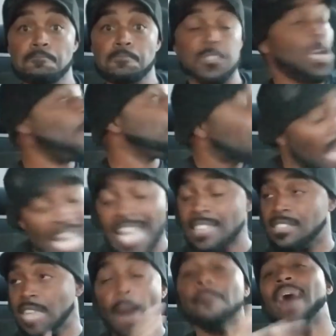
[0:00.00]
So
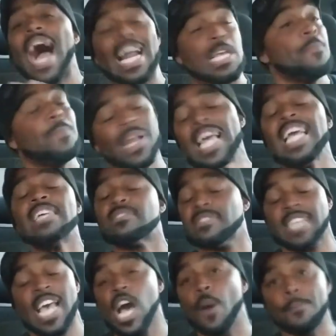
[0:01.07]
please, somebody, please
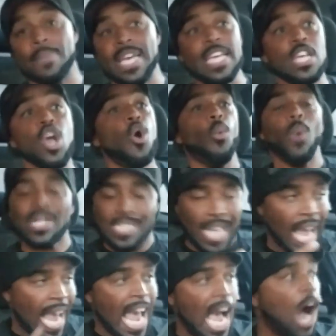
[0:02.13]
tell me what
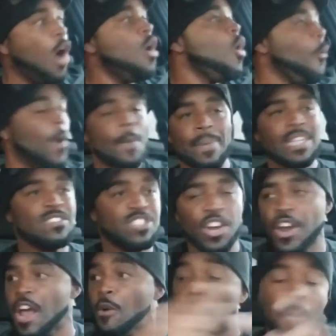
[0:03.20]
the hell we've been cheering,